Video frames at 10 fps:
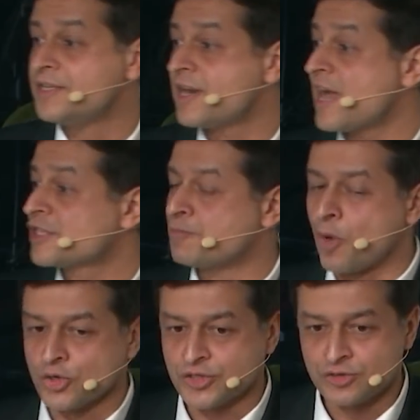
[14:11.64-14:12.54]
Interact
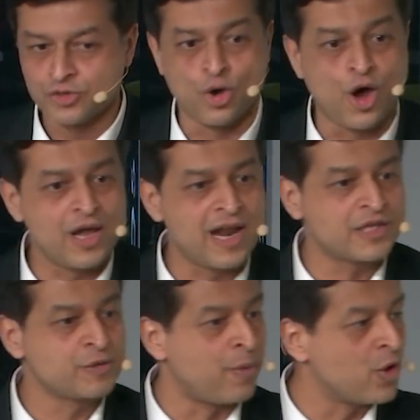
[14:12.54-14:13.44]
Sports. So all
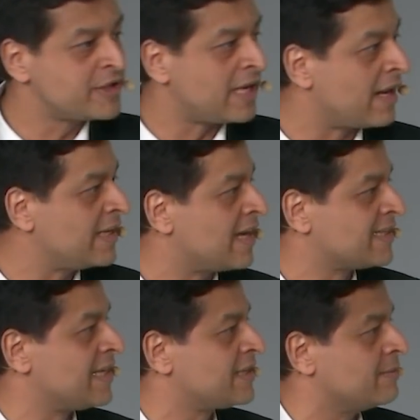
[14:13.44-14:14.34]
our sports and arena
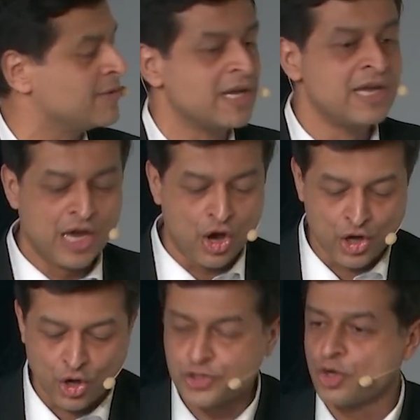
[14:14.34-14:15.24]
systems
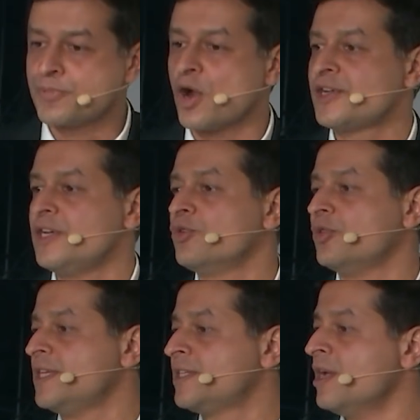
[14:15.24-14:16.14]
are also brought into
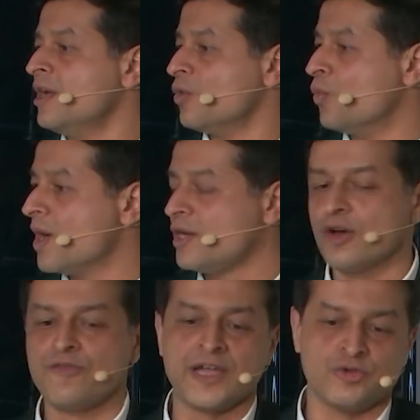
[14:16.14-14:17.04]
this world
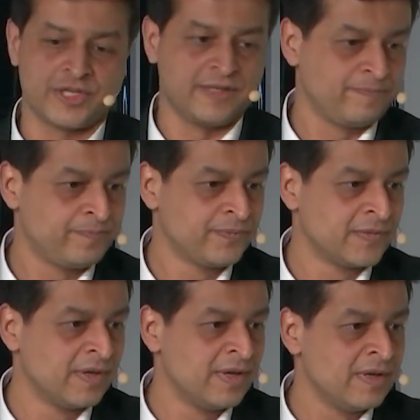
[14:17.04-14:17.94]
of IoT.
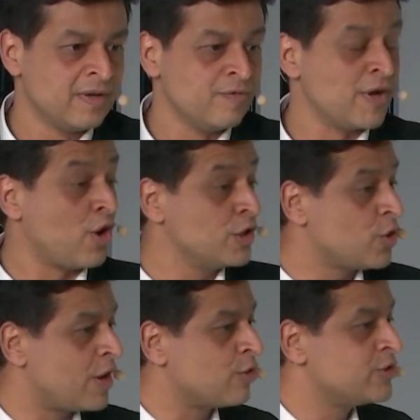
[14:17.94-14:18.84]
We are
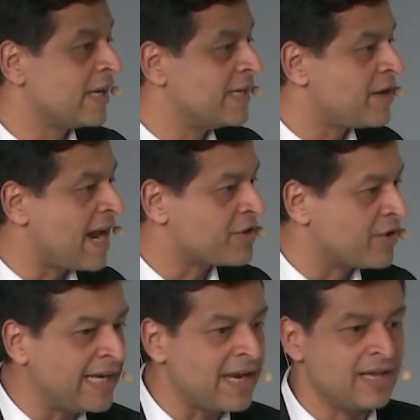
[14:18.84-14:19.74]
also announcing Interact
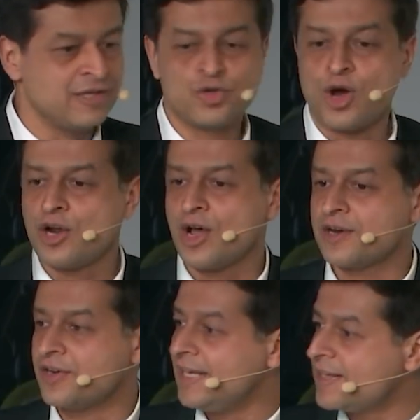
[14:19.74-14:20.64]
Retail. So all
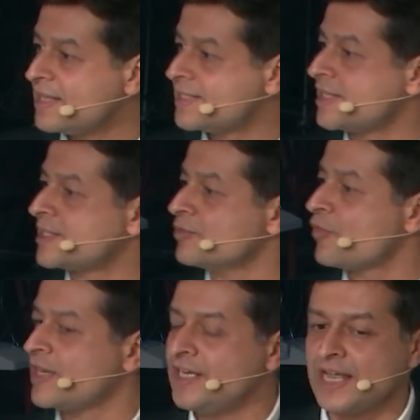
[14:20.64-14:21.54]
our retail systems
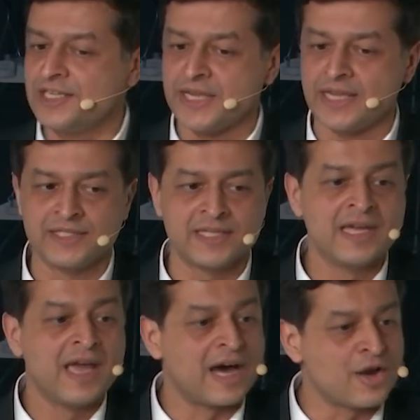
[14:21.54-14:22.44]
for retail chains
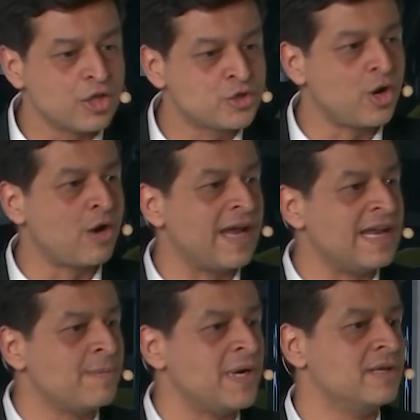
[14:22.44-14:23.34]
are also now
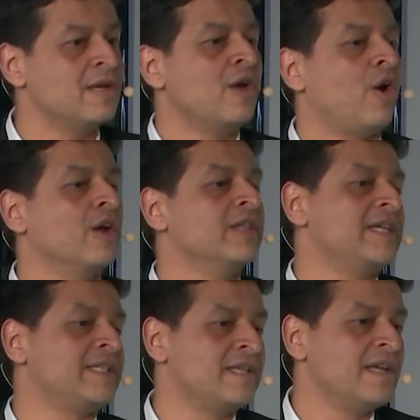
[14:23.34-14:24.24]
enabled on
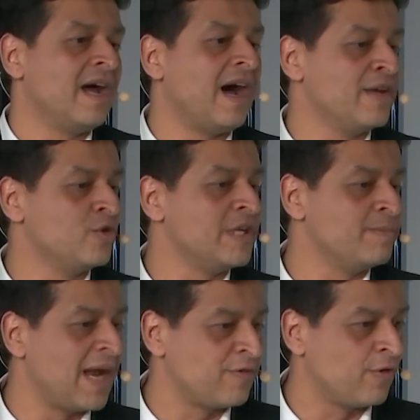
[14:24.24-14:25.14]
this
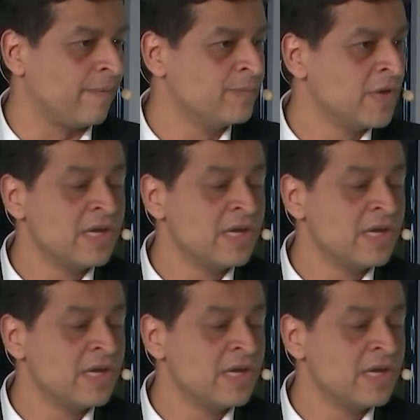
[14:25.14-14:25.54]
IoT platform.